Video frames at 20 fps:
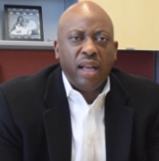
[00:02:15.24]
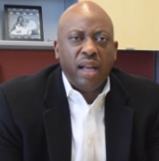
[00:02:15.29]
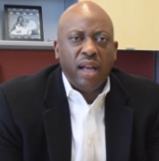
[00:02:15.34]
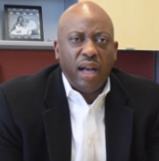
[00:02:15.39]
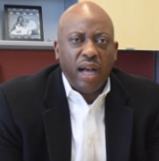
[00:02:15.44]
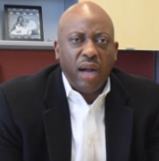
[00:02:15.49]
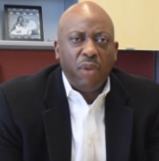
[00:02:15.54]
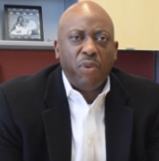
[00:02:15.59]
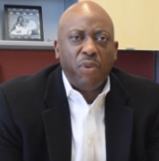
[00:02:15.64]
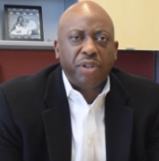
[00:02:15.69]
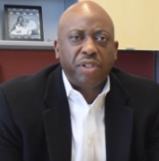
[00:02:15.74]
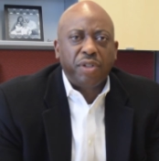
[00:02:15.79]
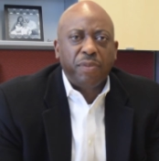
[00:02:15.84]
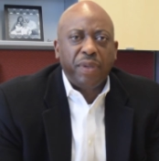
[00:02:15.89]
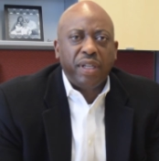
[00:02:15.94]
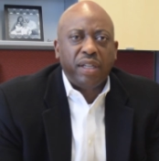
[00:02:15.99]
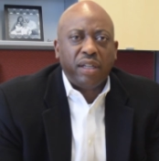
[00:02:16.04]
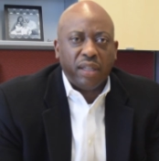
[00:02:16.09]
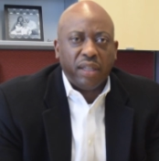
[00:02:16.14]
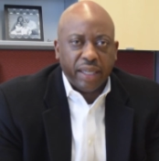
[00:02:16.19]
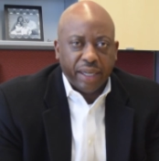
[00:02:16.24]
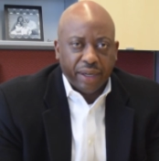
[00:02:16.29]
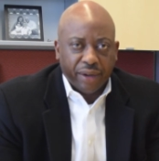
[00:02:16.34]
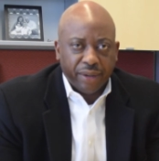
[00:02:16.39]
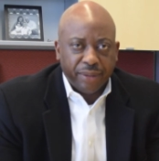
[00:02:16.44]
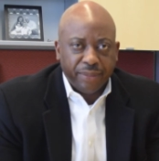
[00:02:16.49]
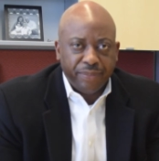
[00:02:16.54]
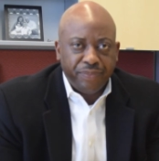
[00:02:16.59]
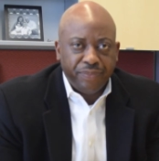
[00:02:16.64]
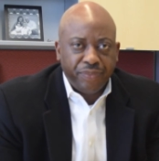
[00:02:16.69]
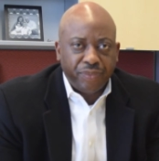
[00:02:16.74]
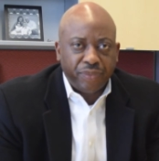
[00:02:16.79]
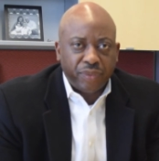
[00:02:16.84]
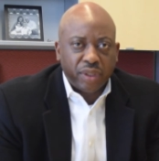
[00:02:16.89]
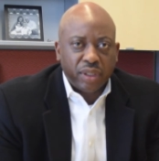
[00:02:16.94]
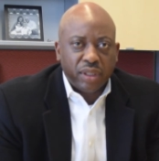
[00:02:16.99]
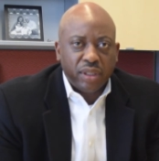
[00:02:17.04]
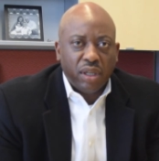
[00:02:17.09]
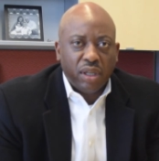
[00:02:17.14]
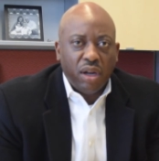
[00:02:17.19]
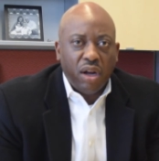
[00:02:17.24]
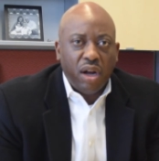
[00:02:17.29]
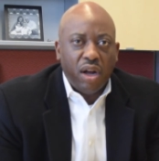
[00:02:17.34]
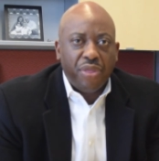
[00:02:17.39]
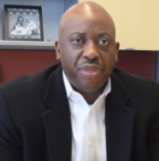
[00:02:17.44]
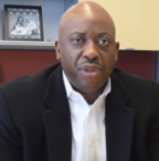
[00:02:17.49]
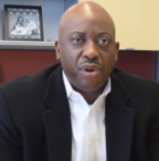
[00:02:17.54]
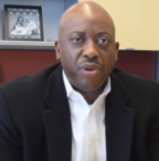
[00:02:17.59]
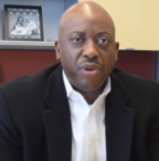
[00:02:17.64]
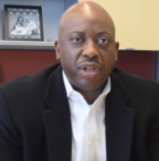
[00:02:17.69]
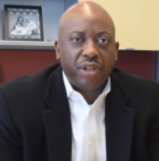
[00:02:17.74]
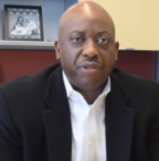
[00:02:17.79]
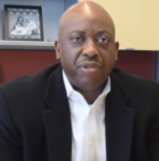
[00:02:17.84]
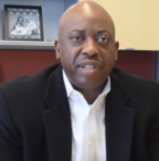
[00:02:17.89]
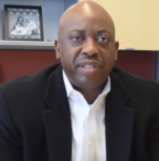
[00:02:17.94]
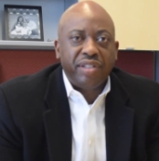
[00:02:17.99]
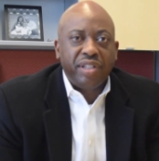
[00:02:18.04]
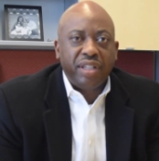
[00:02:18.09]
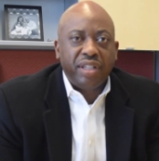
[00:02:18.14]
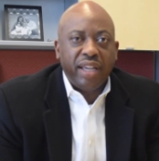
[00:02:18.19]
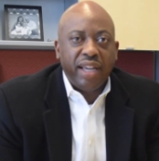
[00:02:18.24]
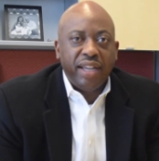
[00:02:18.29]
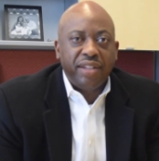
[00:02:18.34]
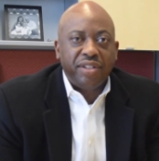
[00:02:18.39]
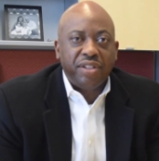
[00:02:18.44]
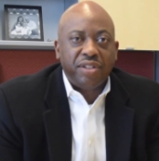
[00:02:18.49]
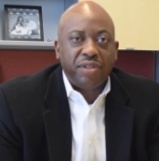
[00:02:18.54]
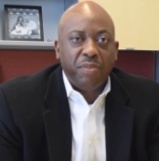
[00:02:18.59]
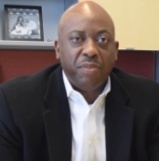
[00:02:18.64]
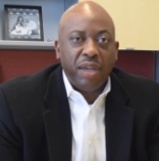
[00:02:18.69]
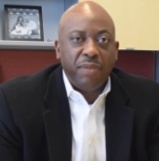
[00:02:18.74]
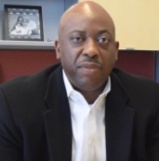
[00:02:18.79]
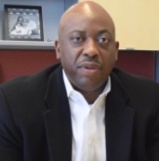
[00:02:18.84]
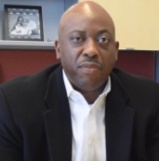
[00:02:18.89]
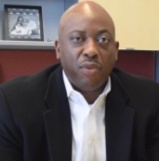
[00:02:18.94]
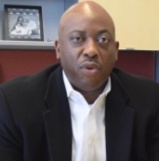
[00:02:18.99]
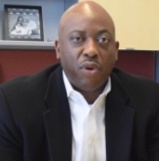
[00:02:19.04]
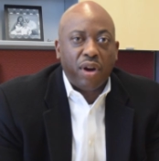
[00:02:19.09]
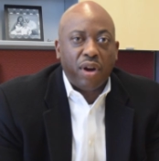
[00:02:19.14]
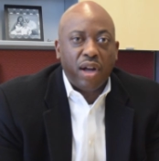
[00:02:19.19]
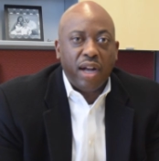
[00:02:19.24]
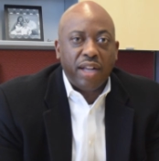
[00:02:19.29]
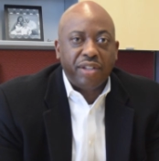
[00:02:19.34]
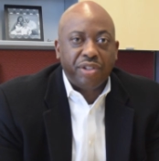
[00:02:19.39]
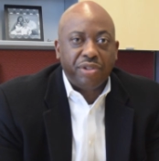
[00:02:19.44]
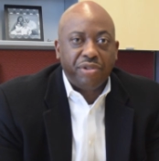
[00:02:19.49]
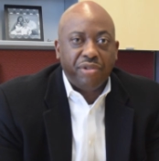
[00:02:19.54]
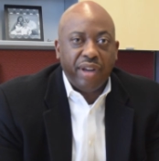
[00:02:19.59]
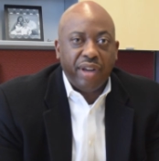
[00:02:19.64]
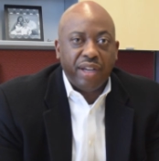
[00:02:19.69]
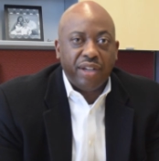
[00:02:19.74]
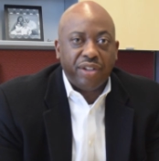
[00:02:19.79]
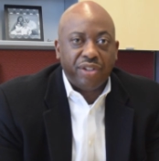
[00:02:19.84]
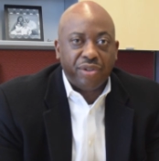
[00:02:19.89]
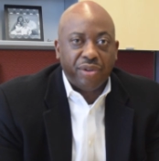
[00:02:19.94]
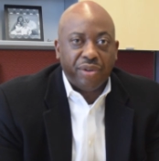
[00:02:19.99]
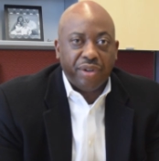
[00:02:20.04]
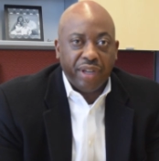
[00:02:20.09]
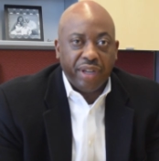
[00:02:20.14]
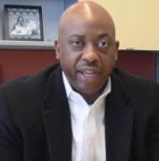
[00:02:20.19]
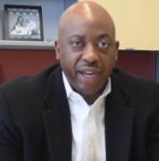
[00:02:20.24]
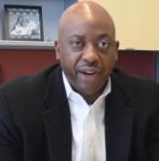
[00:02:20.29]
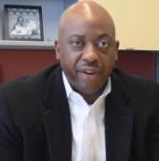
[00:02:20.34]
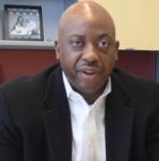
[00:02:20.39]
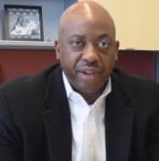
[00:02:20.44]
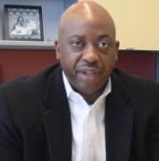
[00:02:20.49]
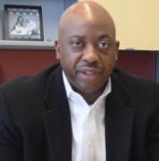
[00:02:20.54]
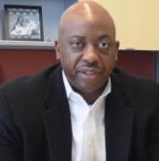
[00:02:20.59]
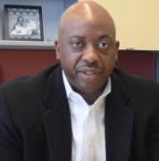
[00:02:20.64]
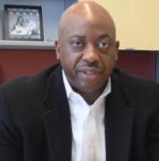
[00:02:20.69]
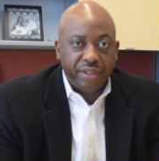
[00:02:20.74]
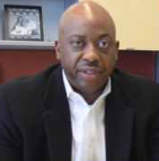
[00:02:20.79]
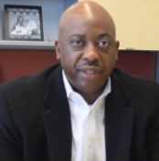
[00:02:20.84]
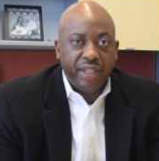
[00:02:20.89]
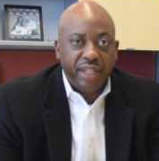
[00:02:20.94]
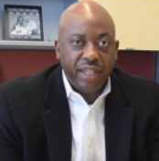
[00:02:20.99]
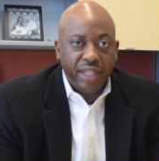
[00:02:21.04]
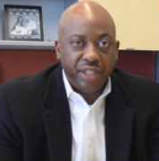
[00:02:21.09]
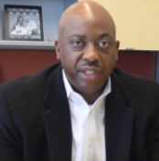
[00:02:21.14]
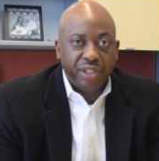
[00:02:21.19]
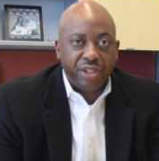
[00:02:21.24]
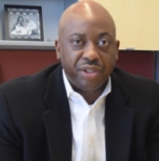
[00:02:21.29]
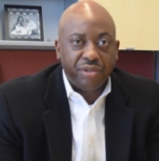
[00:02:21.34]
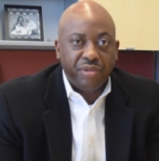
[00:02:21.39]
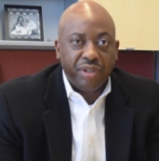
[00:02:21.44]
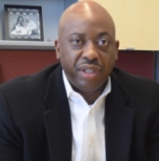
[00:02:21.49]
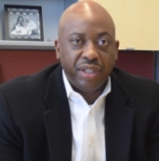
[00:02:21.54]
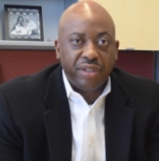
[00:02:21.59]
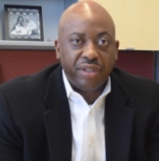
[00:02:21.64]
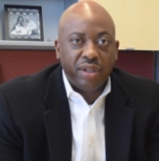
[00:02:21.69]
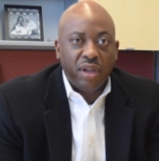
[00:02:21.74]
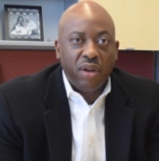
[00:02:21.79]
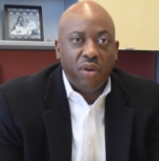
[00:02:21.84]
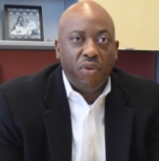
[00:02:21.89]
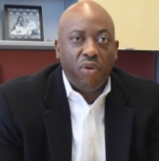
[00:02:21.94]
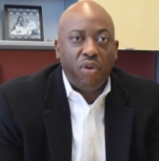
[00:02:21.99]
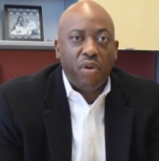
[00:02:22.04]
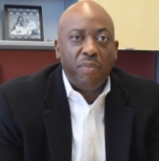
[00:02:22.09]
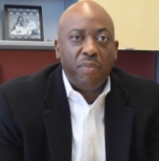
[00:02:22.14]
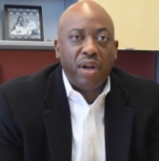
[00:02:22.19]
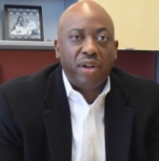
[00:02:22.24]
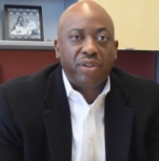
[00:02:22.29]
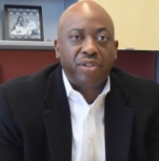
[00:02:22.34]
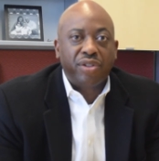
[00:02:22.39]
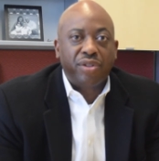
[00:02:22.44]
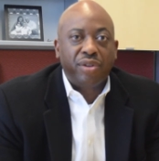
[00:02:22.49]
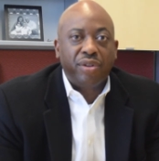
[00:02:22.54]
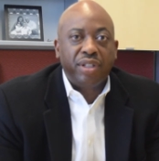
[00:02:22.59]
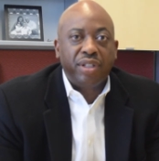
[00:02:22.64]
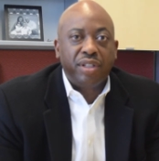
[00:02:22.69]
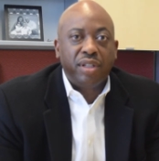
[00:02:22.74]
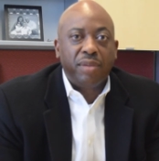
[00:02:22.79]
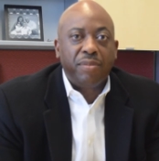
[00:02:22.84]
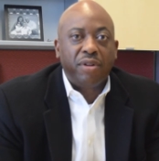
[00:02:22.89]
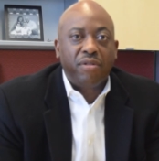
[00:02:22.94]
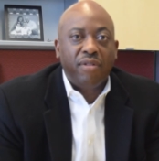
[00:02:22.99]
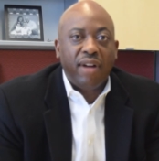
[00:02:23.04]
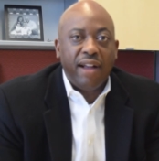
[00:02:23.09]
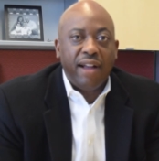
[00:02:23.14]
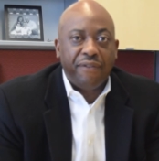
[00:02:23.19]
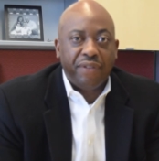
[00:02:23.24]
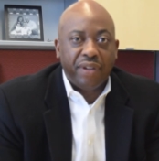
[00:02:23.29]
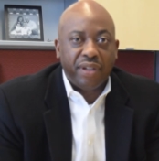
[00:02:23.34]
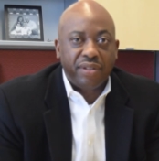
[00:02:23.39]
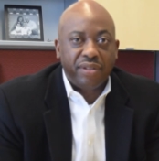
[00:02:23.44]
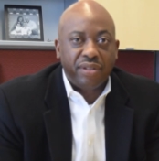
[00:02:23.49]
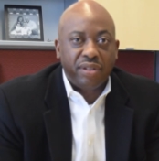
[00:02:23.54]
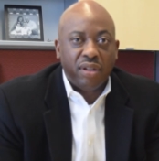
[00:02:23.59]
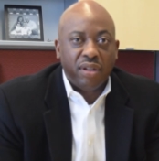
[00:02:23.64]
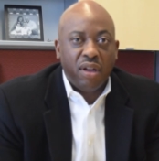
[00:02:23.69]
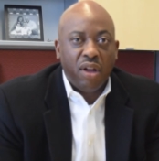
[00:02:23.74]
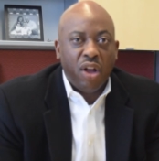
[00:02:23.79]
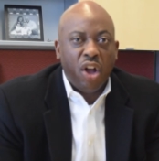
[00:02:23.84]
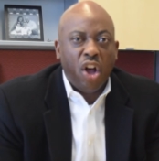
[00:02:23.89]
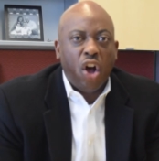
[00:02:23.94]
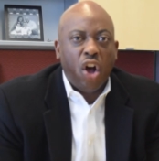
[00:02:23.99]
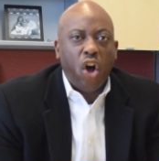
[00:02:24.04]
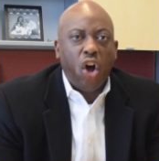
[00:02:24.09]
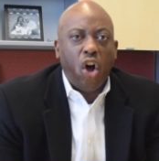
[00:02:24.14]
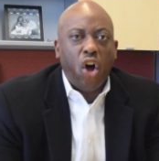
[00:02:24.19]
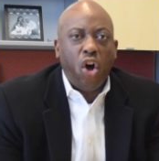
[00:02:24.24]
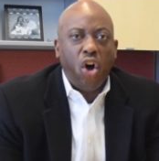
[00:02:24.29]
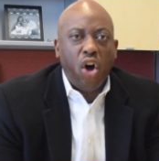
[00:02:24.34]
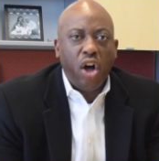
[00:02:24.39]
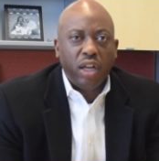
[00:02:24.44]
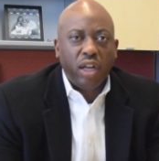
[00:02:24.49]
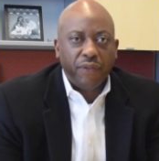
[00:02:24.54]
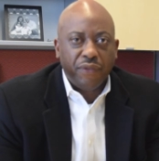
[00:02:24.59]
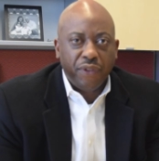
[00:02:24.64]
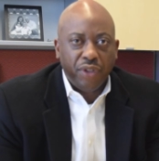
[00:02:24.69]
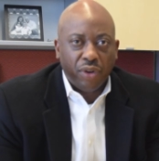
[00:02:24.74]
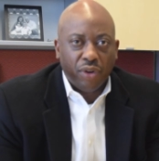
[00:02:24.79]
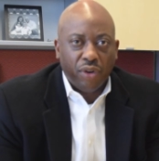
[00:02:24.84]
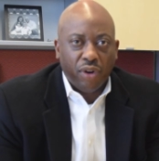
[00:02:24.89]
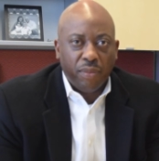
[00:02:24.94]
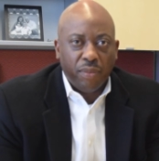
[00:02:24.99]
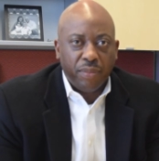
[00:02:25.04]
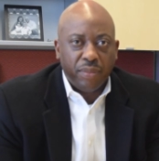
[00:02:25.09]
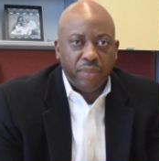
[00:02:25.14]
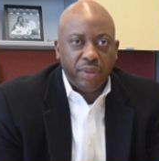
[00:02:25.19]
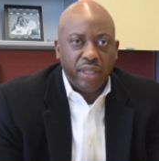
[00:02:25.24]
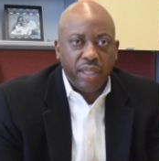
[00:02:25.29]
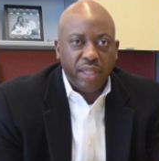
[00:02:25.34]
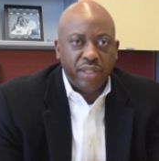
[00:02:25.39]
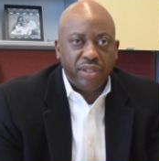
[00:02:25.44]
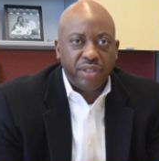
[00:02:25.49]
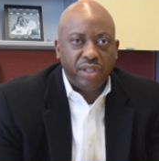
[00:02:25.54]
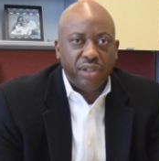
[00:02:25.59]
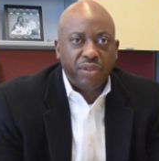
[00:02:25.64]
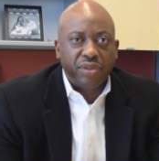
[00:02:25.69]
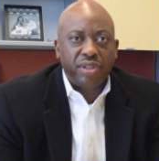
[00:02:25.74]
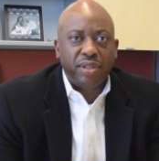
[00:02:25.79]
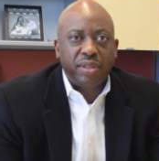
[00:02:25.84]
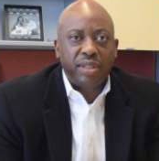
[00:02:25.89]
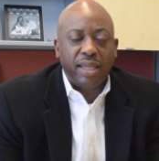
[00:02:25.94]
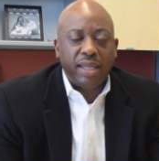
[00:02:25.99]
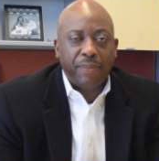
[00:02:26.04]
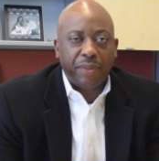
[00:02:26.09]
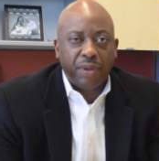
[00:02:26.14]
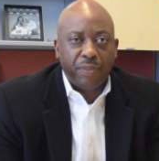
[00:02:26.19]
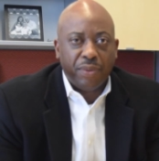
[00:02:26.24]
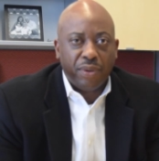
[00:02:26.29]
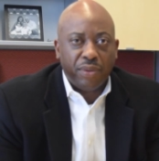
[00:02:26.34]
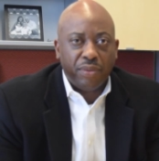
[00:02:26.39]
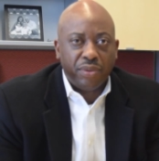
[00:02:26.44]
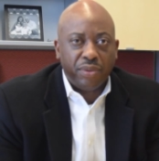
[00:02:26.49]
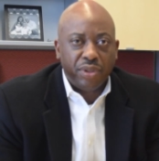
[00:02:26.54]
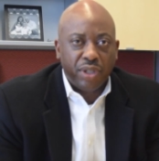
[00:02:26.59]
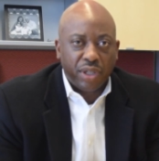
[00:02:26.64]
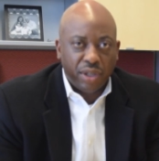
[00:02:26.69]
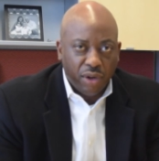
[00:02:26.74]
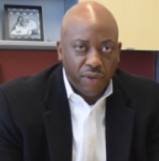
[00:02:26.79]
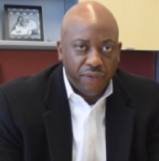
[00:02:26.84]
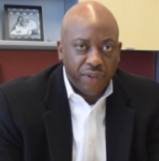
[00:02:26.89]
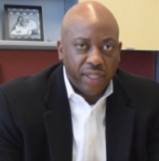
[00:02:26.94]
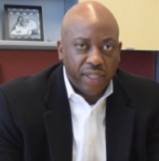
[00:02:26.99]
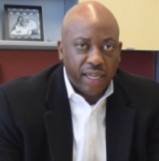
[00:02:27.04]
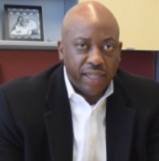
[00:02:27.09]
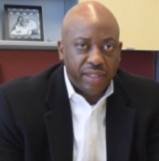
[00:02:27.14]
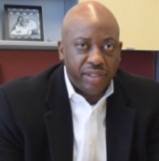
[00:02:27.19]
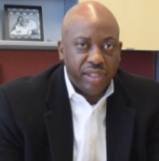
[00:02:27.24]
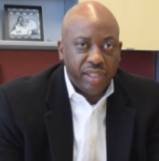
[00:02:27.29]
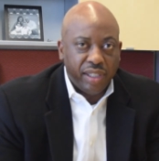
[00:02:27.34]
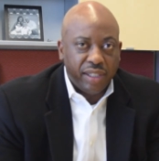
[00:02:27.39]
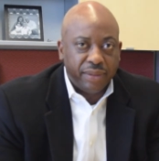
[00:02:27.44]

I want to be clear, although increasing cases may be more concentrated in certain areas, industries, or among certain demographics, all of Durham is still susceptible to COVID-19.